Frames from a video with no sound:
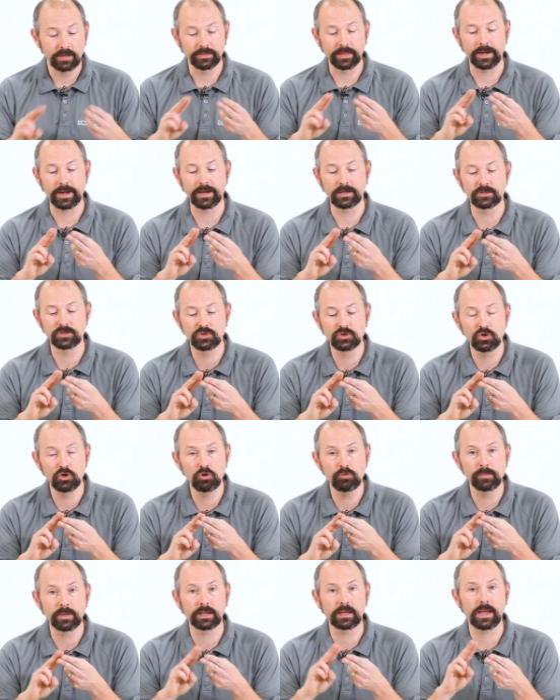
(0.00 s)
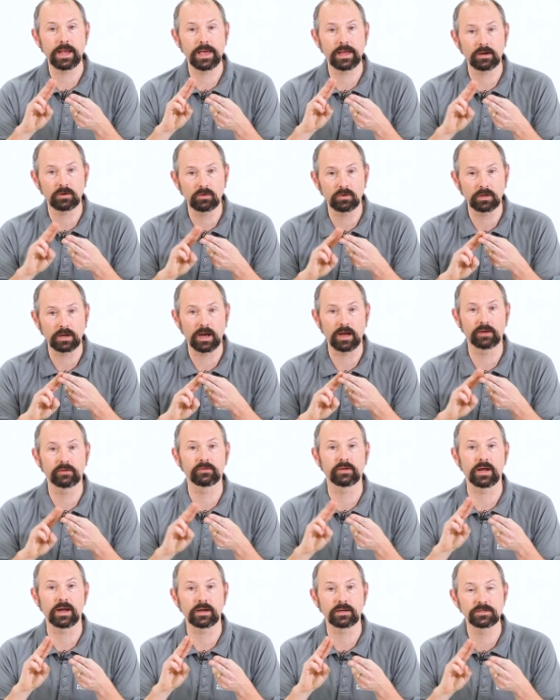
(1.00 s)
that has two mechanical
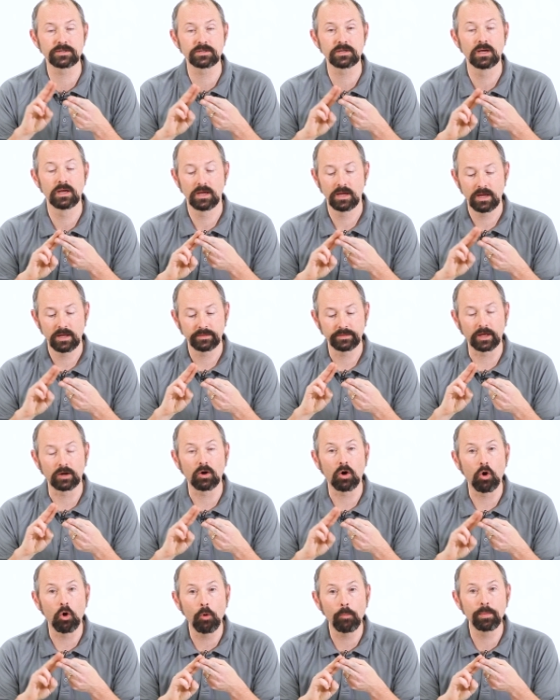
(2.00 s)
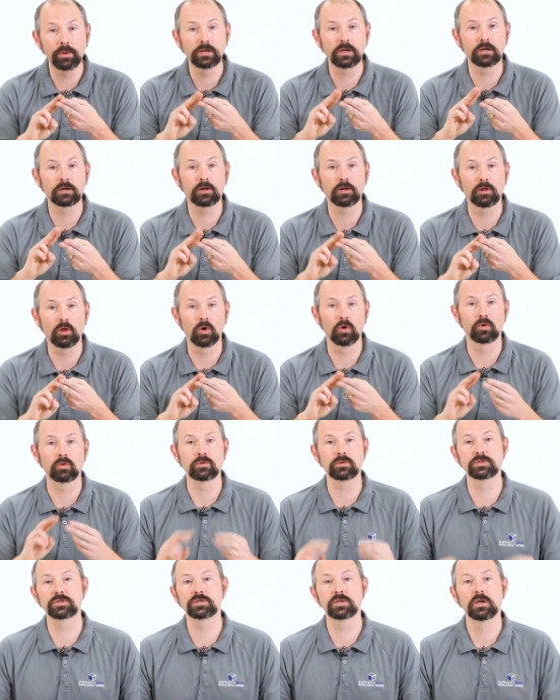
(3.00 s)
contacts that open and
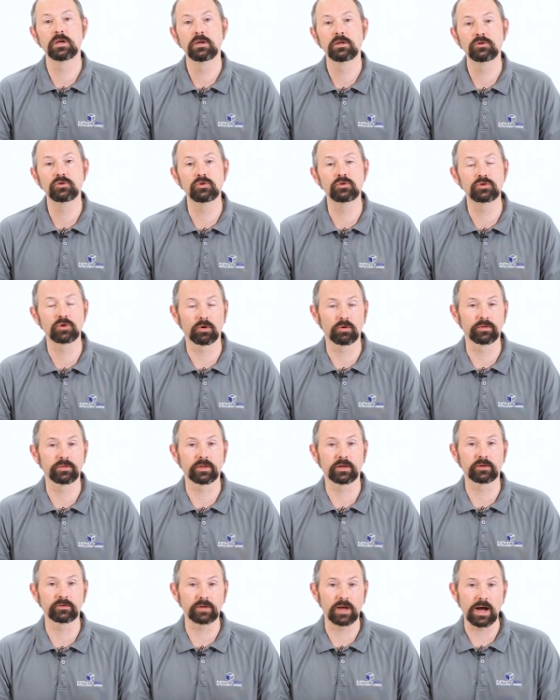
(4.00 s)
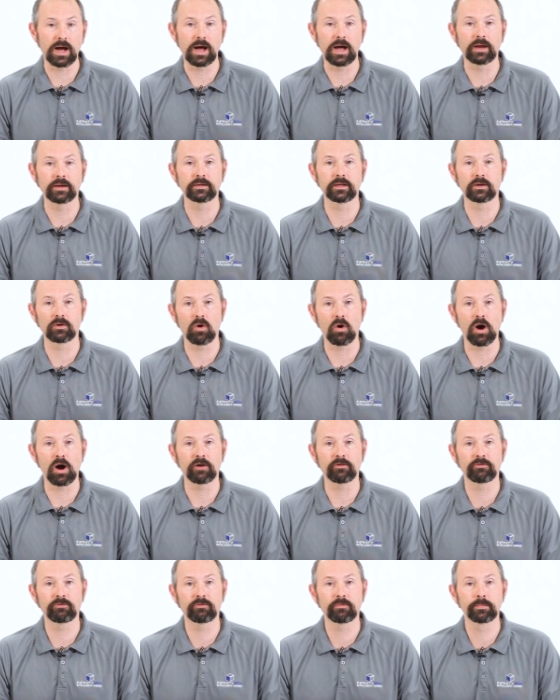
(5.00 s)
close to turn things on and
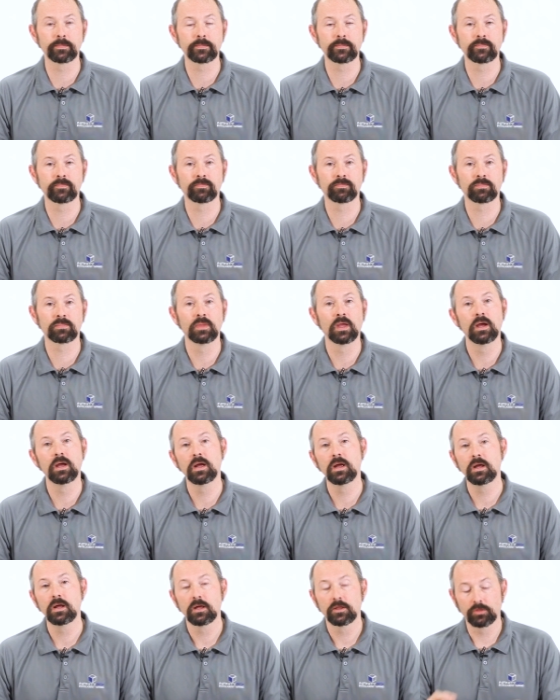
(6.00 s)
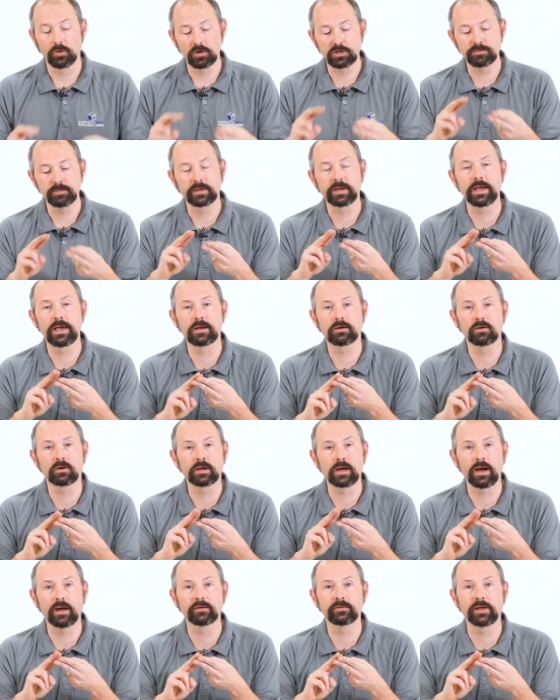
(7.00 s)
off. Those mechanical
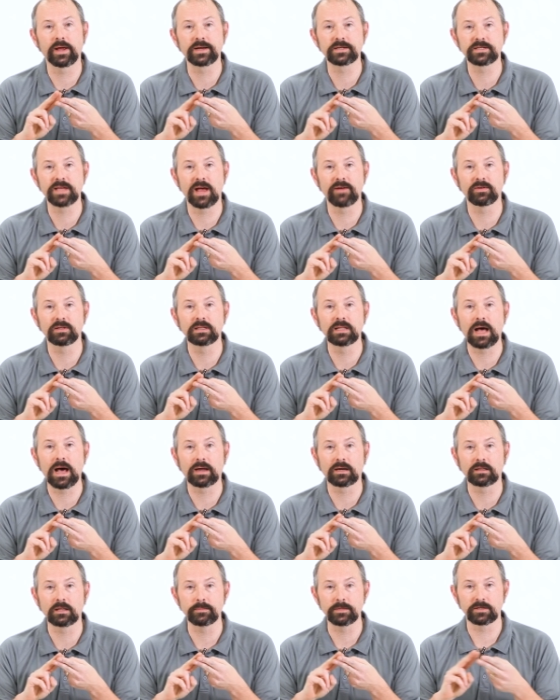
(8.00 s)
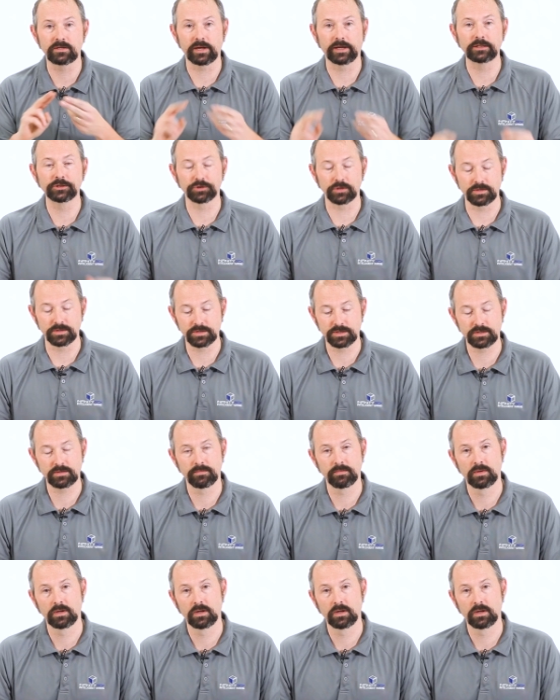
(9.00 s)
contacts have a lot of limitations.